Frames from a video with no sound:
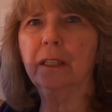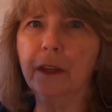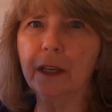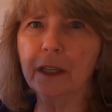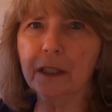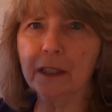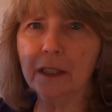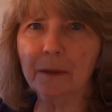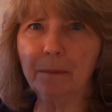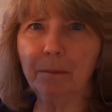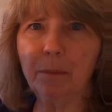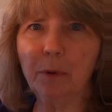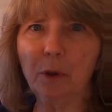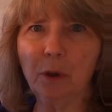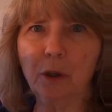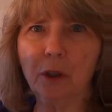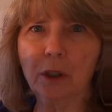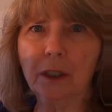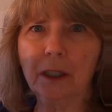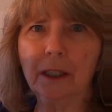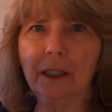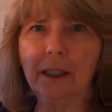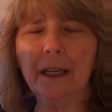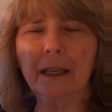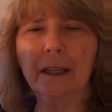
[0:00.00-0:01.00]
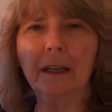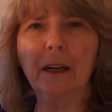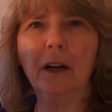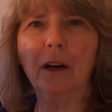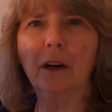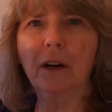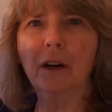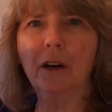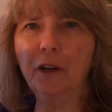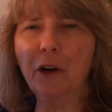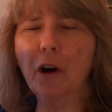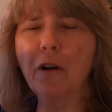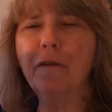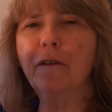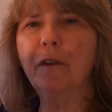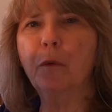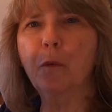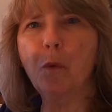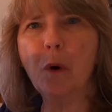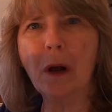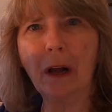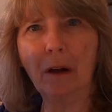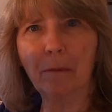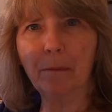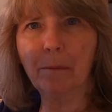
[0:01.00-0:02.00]
This book, it
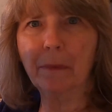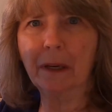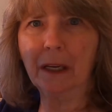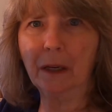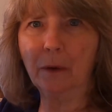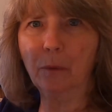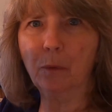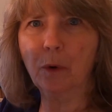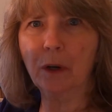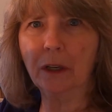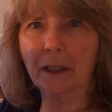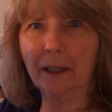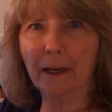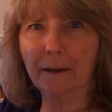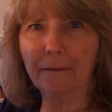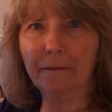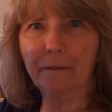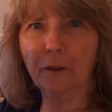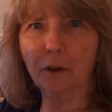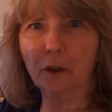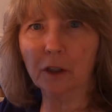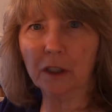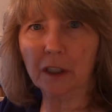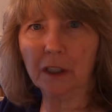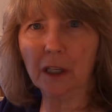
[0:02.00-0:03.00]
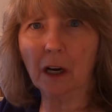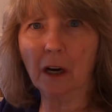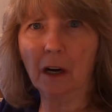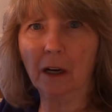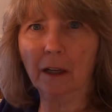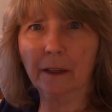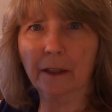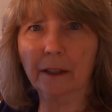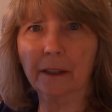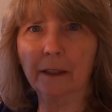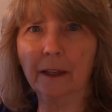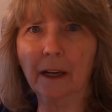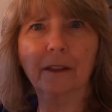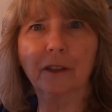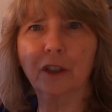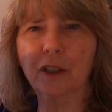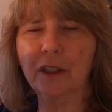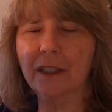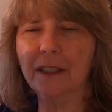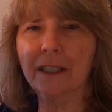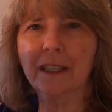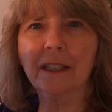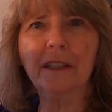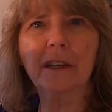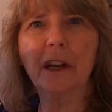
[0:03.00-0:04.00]
overwhelmed me when I first got it. I
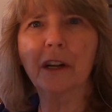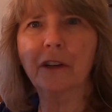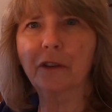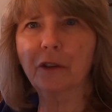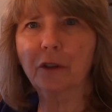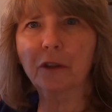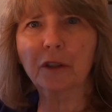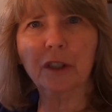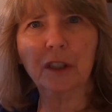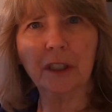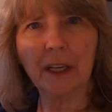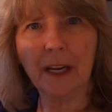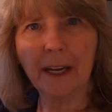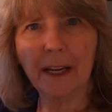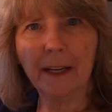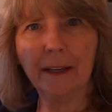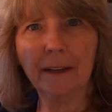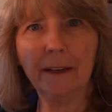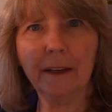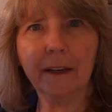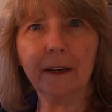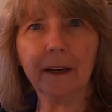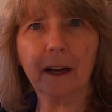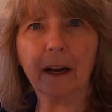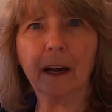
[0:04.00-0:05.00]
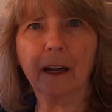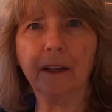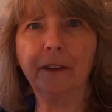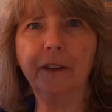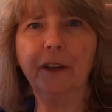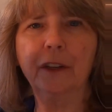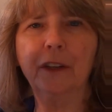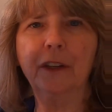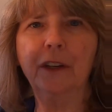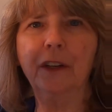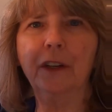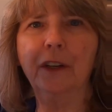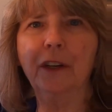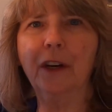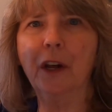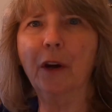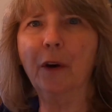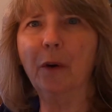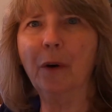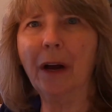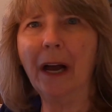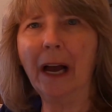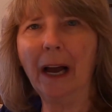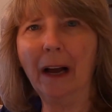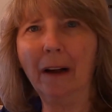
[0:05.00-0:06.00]
just didn't understand it. I didn't
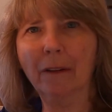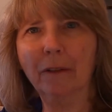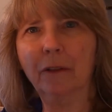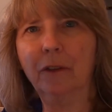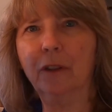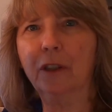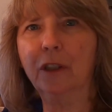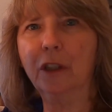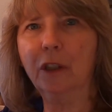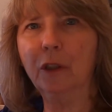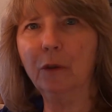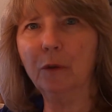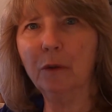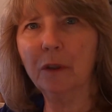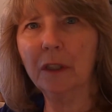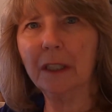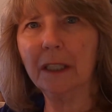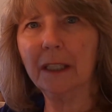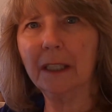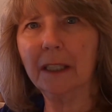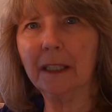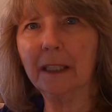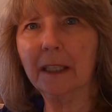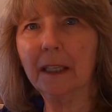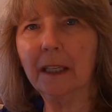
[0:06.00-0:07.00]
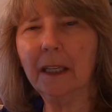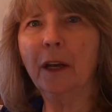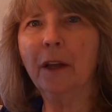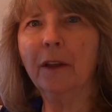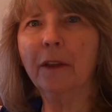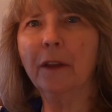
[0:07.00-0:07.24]
know how to use it.